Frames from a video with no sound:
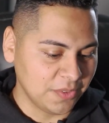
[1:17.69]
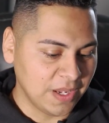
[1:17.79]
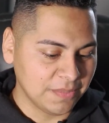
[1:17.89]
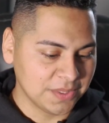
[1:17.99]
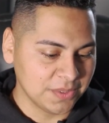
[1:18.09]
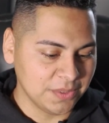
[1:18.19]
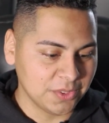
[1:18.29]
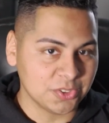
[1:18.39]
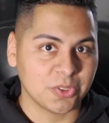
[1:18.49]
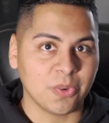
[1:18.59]
You have to
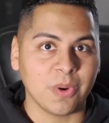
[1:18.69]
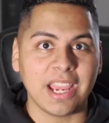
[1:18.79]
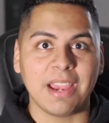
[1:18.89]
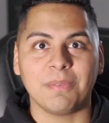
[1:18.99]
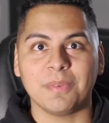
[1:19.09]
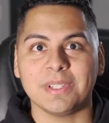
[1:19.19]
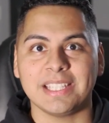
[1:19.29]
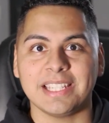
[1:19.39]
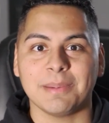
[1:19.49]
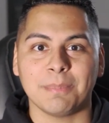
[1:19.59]
control
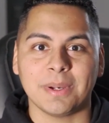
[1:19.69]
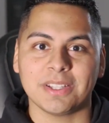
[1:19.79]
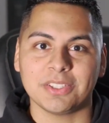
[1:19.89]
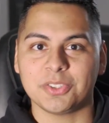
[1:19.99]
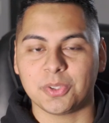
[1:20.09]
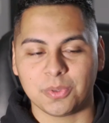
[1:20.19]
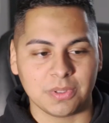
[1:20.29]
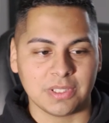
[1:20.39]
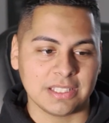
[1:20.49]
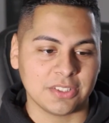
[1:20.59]
everything about the
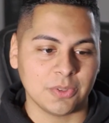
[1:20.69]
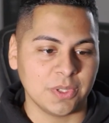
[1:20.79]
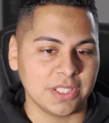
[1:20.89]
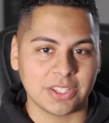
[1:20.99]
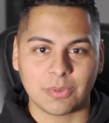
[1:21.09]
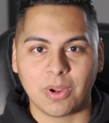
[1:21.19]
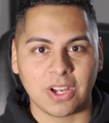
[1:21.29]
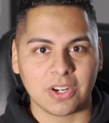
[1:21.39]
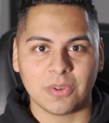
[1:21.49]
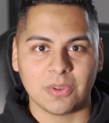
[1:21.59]
drone, including the
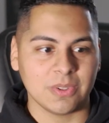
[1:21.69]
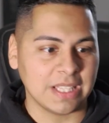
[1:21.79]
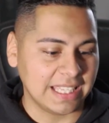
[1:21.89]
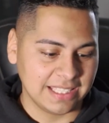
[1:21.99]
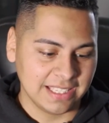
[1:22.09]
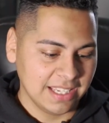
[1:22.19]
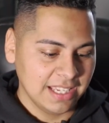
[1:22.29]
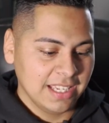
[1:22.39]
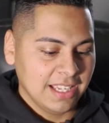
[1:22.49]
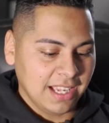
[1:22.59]
throttle, like
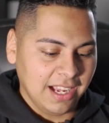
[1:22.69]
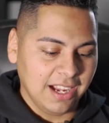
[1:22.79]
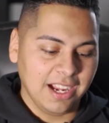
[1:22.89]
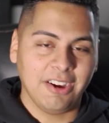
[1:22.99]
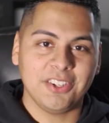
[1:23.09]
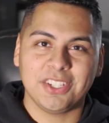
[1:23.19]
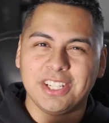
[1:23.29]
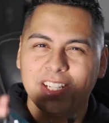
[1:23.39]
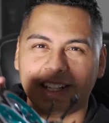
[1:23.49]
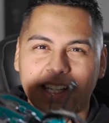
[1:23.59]
how you're
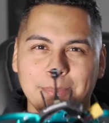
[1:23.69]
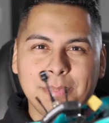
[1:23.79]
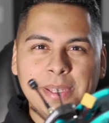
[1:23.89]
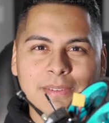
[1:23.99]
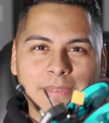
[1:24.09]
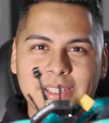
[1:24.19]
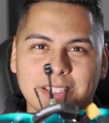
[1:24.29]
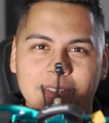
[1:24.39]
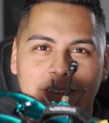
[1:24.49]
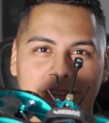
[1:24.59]
gonna like pivot
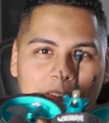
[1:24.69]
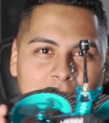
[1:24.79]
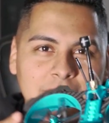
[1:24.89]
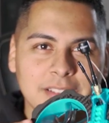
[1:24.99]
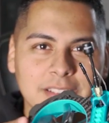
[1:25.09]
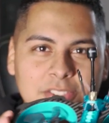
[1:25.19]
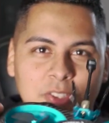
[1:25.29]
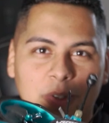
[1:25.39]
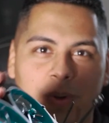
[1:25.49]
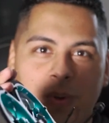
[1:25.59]
the
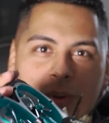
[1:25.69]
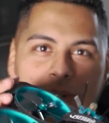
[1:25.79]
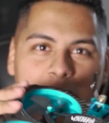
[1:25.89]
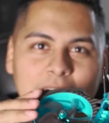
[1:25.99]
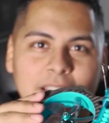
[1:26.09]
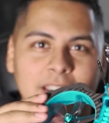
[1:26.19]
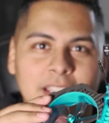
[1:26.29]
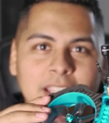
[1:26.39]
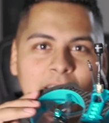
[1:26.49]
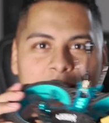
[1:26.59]
drone, and
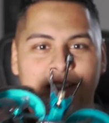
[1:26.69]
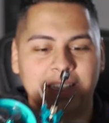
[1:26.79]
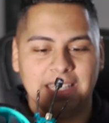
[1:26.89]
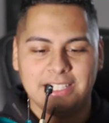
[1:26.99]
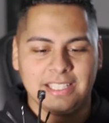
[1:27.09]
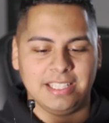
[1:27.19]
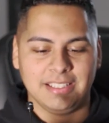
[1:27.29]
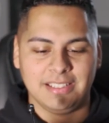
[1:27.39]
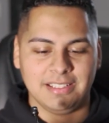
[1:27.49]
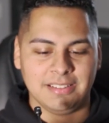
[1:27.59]
like
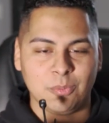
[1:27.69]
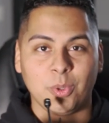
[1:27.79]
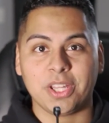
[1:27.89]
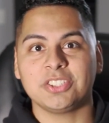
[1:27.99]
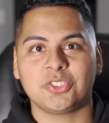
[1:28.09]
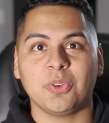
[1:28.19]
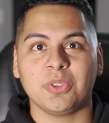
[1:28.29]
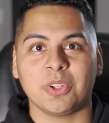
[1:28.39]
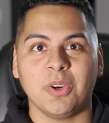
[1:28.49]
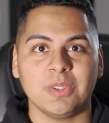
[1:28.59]
where the
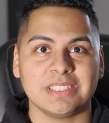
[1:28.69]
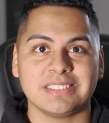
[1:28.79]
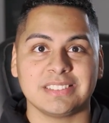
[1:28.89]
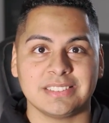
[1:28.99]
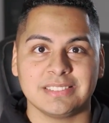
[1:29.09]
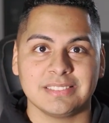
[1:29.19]
drone goes is